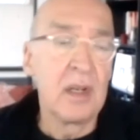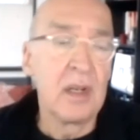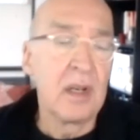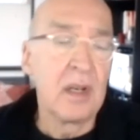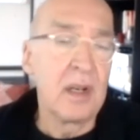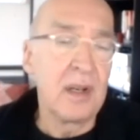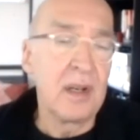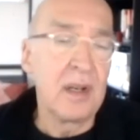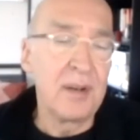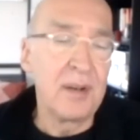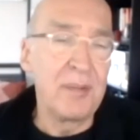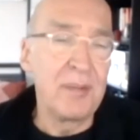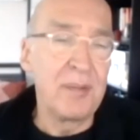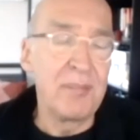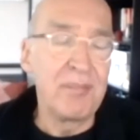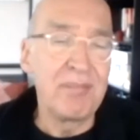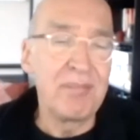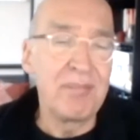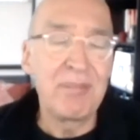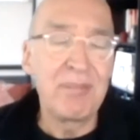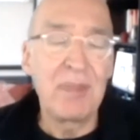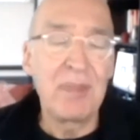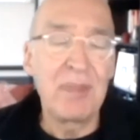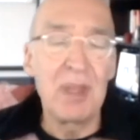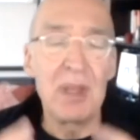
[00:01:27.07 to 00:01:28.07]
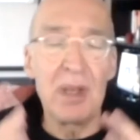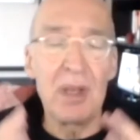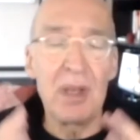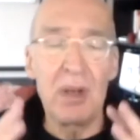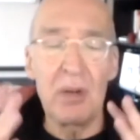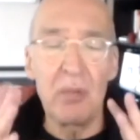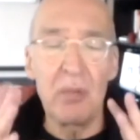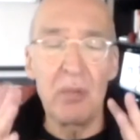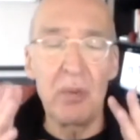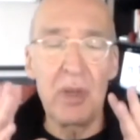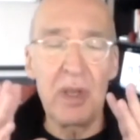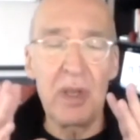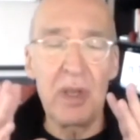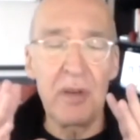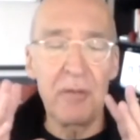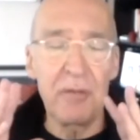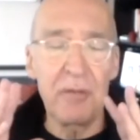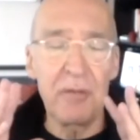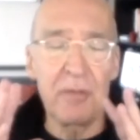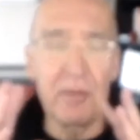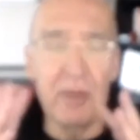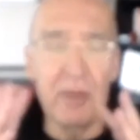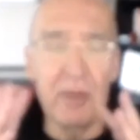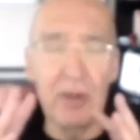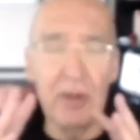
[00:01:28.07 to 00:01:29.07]
Um, uh, we have
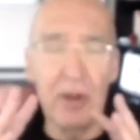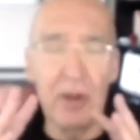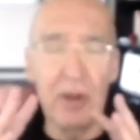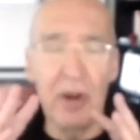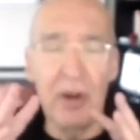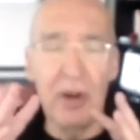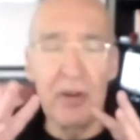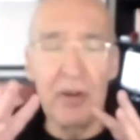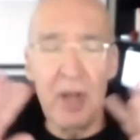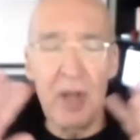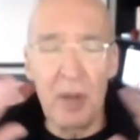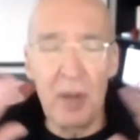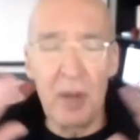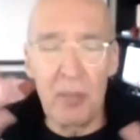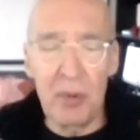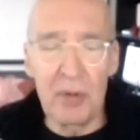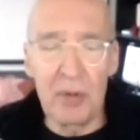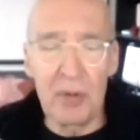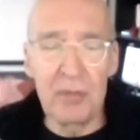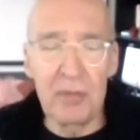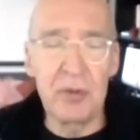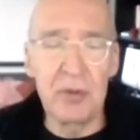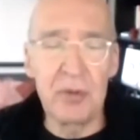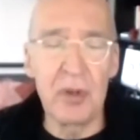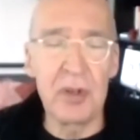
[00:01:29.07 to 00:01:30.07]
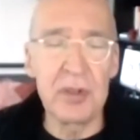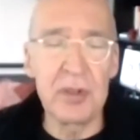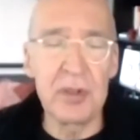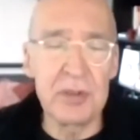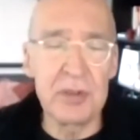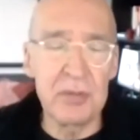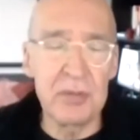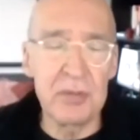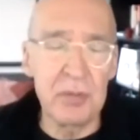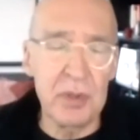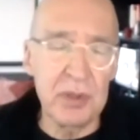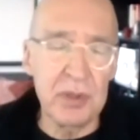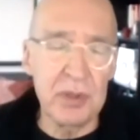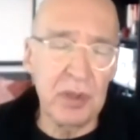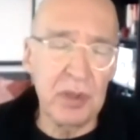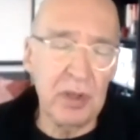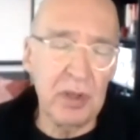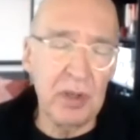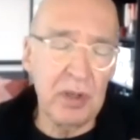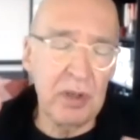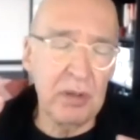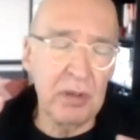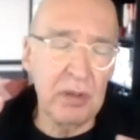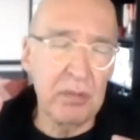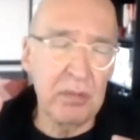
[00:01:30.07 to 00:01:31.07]
there are a number of drugs which
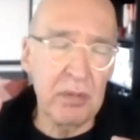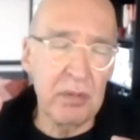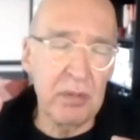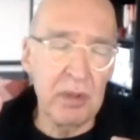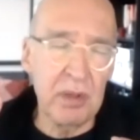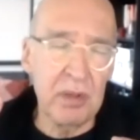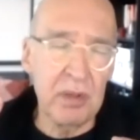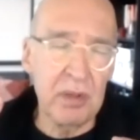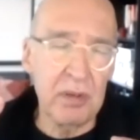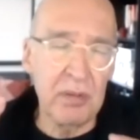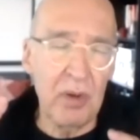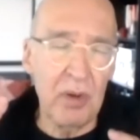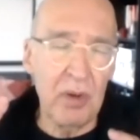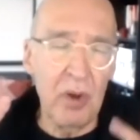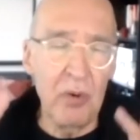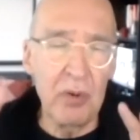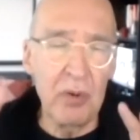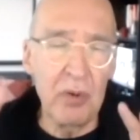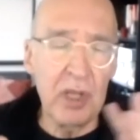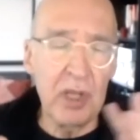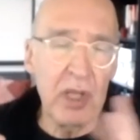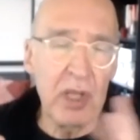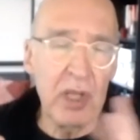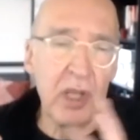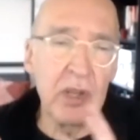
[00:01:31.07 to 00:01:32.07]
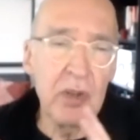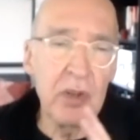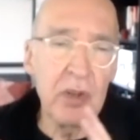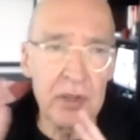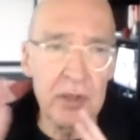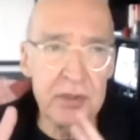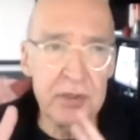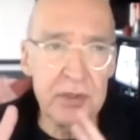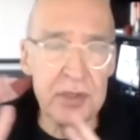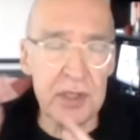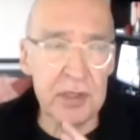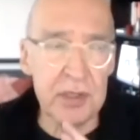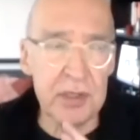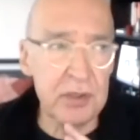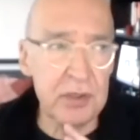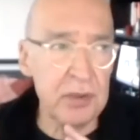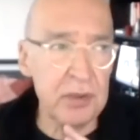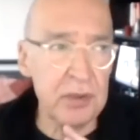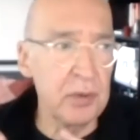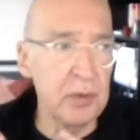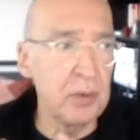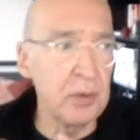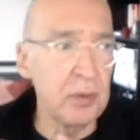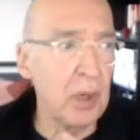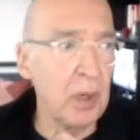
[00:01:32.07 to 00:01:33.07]
are uh, honing in on TYK
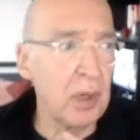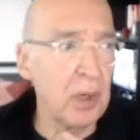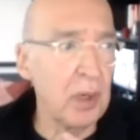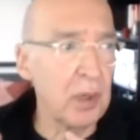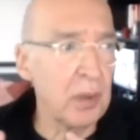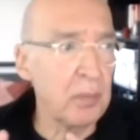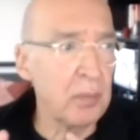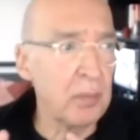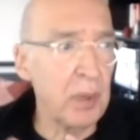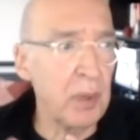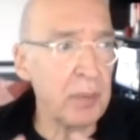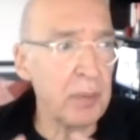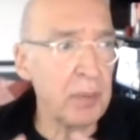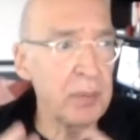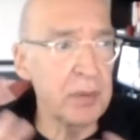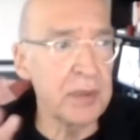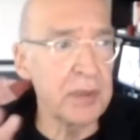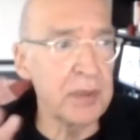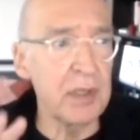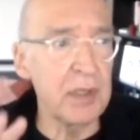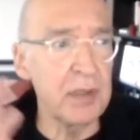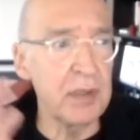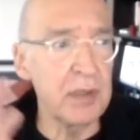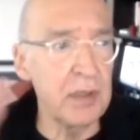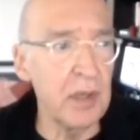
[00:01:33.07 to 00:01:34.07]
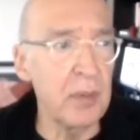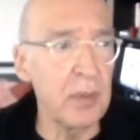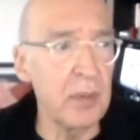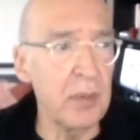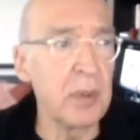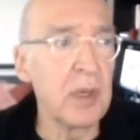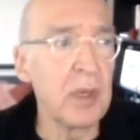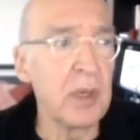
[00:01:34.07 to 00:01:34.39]
2 Uh, brepocitinib